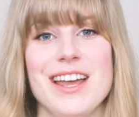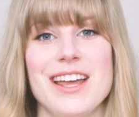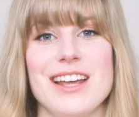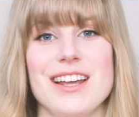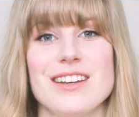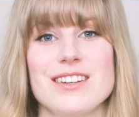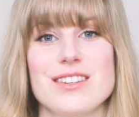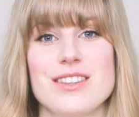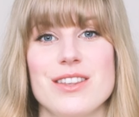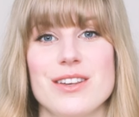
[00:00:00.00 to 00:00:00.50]

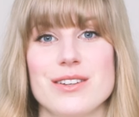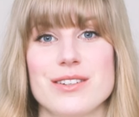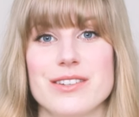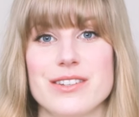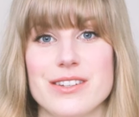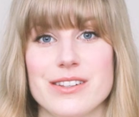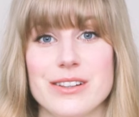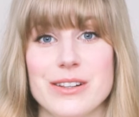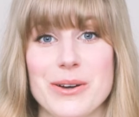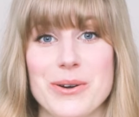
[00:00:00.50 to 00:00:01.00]
is the
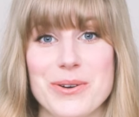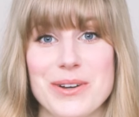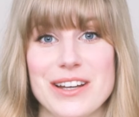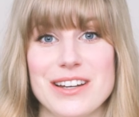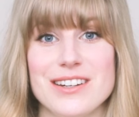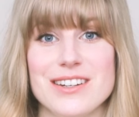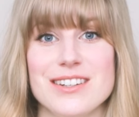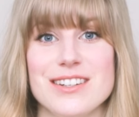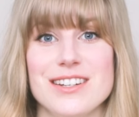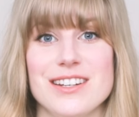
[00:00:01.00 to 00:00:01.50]

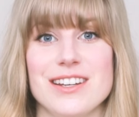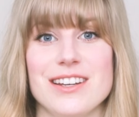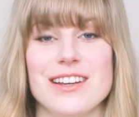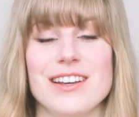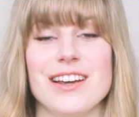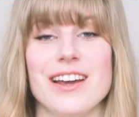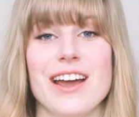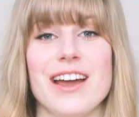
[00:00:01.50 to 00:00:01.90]
slogan tee.